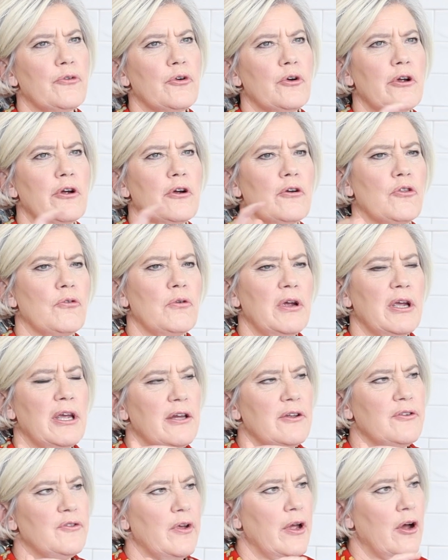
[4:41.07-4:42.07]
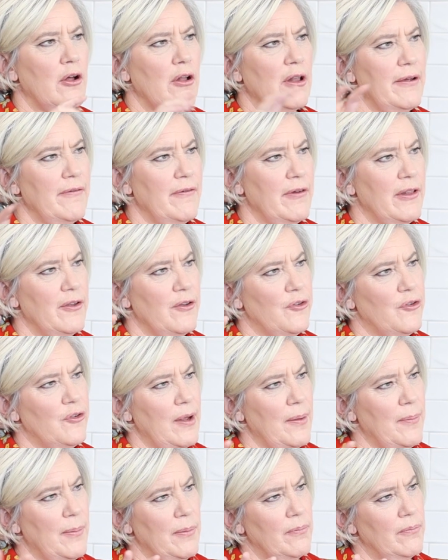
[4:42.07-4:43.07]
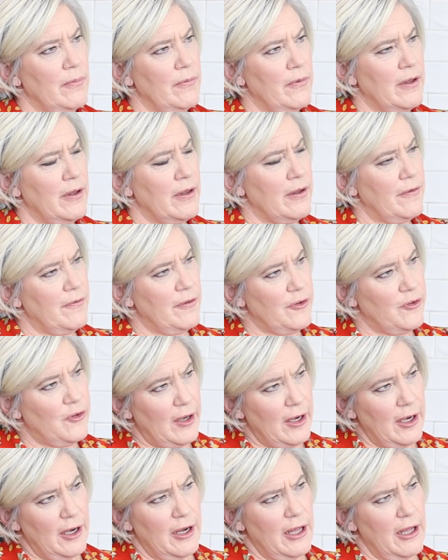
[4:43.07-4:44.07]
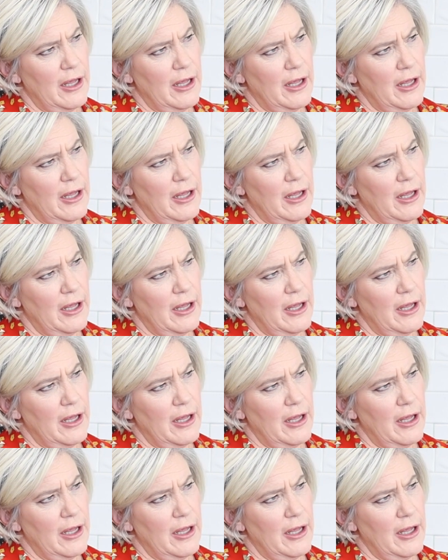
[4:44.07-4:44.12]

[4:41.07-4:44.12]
for your 3 kids, they all live in the vicinity?